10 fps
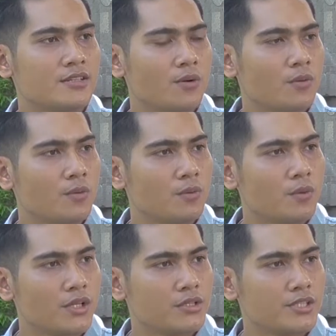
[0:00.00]
So
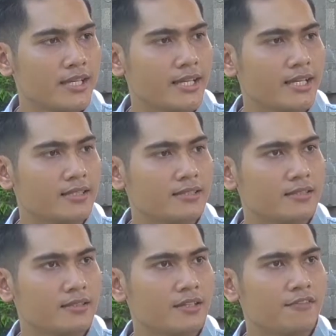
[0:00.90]
what you're saying is,
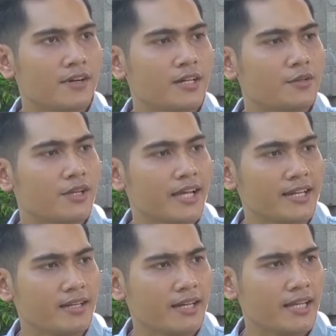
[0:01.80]
if I don't get
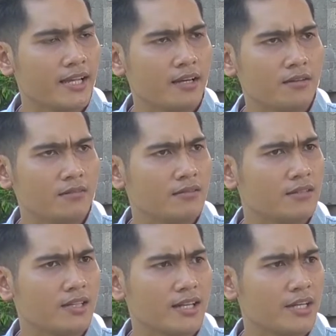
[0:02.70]
it, I cannot
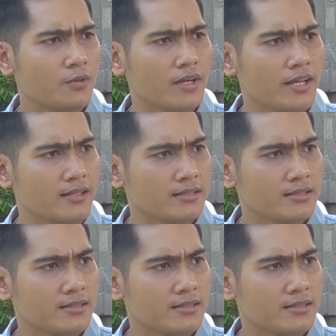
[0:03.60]
tell anyone else.